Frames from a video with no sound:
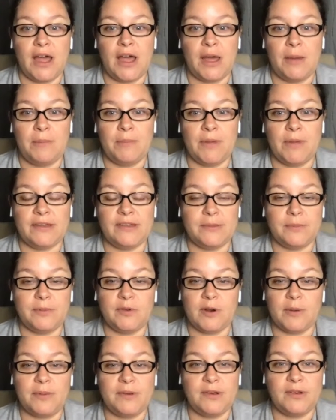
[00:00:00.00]
a
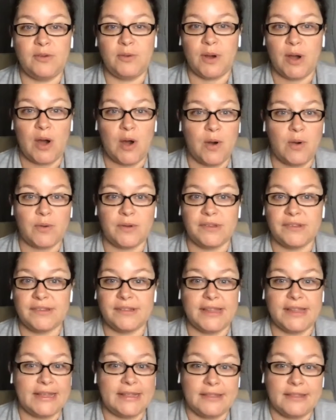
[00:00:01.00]
subscription to a host like